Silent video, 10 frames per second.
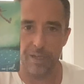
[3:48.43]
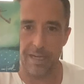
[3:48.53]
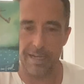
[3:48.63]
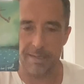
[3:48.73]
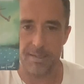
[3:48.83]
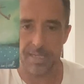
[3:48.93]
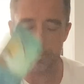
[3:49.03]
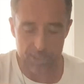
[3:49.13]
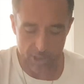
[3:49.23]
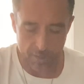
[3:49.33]
it didn't seem
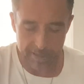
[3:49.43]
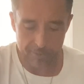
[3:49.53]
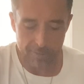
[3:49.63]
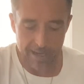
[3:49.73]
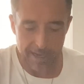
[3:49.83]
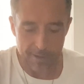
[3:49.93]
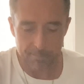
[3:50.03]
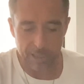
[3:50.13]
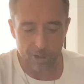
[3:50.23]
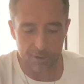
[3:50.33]
to go anywhere
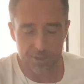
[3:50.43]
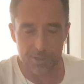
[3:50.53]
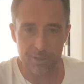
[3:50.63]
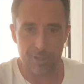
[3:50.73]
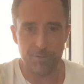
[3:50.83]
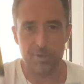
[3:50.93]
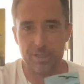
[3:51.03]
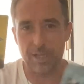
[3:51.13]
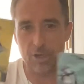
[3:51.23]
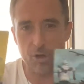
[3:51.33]
because there
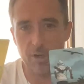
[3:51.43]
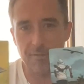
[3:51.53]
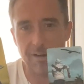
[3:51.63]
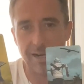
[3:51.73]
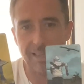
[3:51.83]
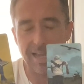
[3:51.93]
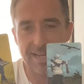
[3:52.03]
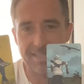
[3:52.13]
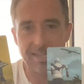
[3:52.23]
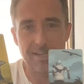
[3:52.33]
was an
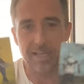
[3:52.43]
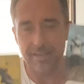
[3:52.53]
over-analyzing.